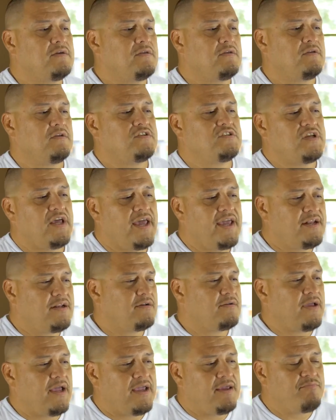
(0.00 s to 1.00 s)

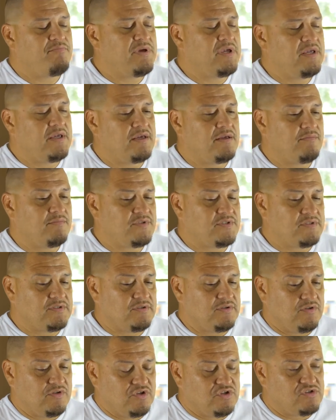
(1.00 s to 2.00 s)
8 p.m.'s
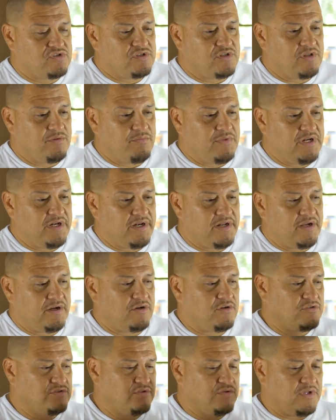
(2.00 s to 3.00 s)
usually the meeting I
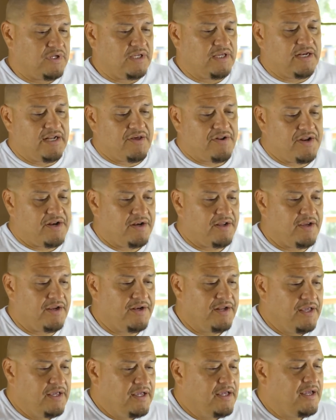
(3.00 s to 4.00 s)
go to, and I get out at 9.
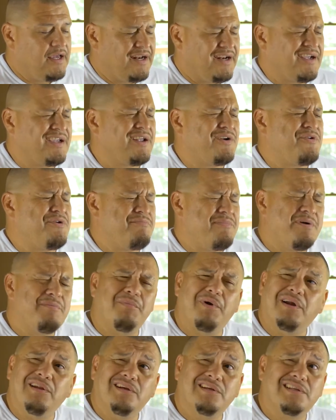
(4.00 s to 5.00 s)
And I can remember
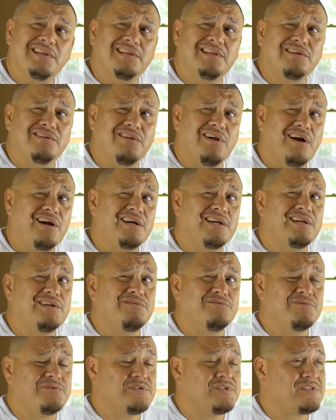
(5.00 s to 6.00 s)
I looked at the clock and it
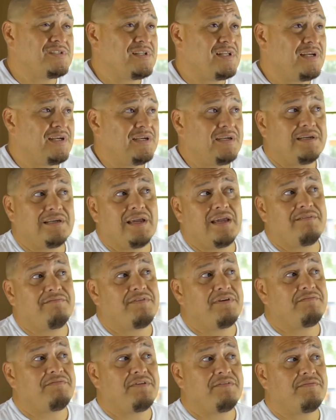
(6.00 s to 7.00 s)
was like
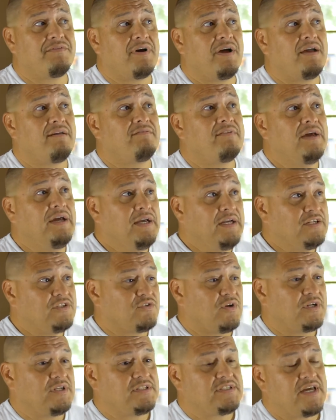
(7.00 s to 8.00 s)
8:55. So
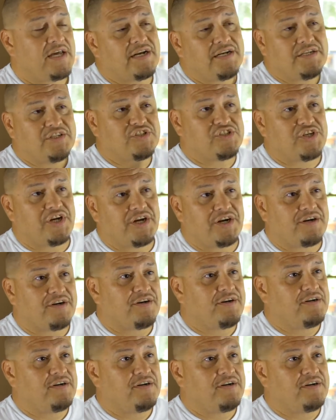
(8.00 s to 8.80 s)
I decided to share.